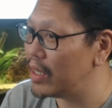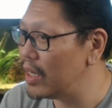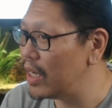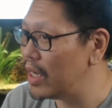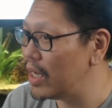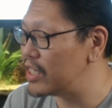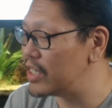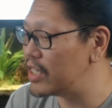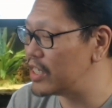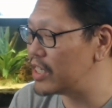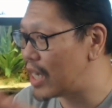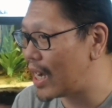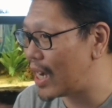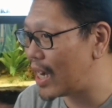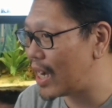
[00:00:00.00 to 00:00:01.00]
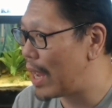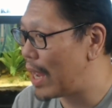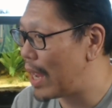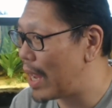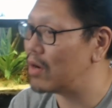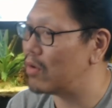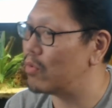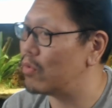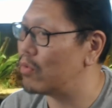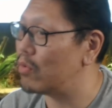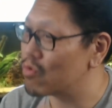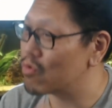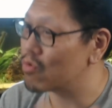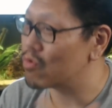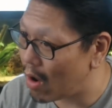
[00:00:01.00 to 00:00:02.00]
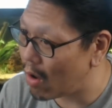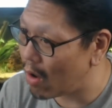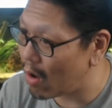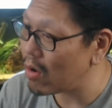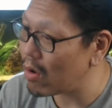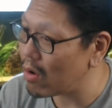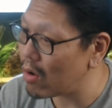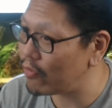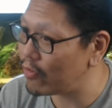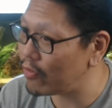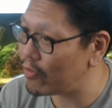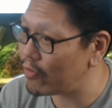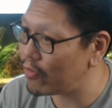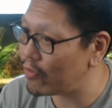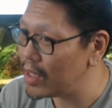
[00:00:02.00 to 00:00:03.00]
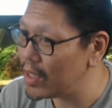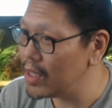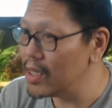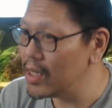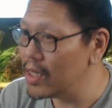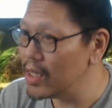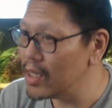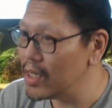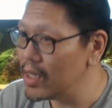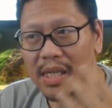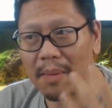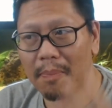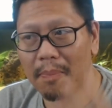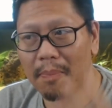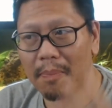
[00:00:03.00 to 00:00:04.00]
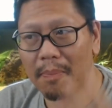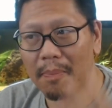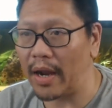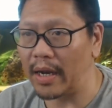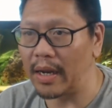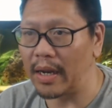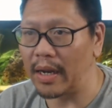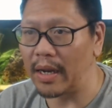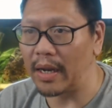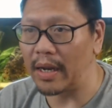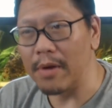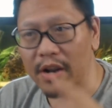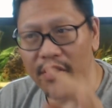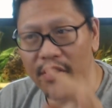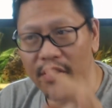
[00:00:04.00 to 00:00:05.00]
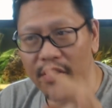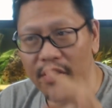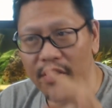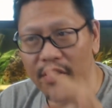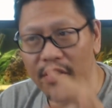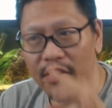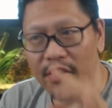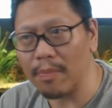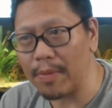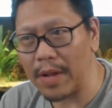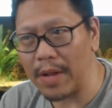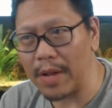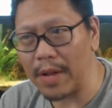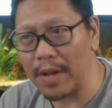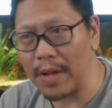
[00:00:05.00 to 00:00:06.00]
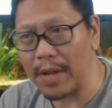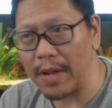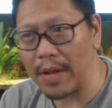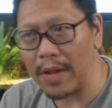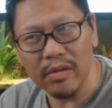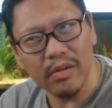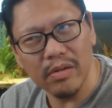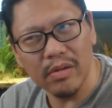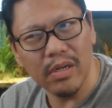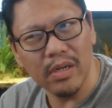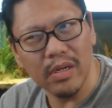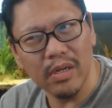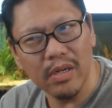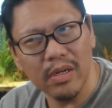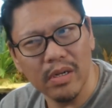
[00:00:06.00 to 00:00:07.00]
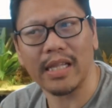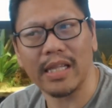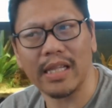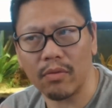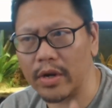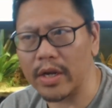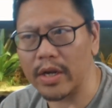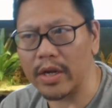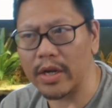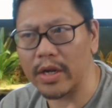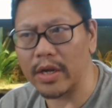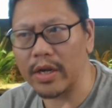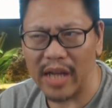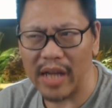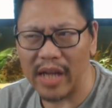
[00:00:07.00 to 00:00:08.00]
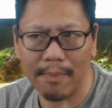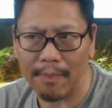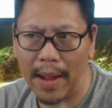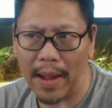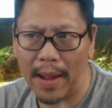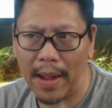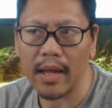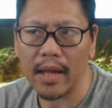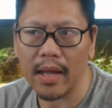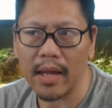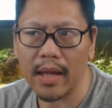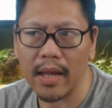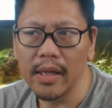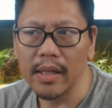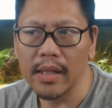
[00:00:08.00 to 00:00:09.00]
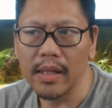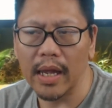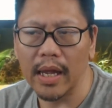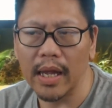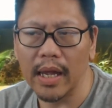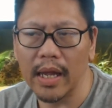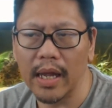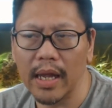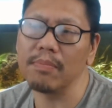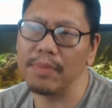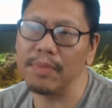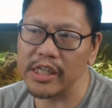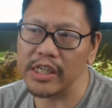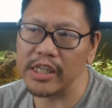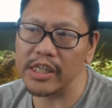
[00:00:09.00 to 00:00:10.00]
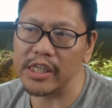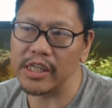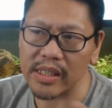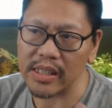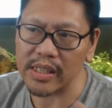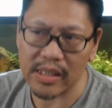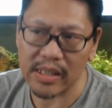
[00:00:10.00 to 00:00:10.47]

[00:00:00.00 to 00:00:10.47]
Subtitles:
And it's just dying back and it'll regrow, hopefully. So just keep an eye on it. But if all your other plants are acting weird or dying back, it could be something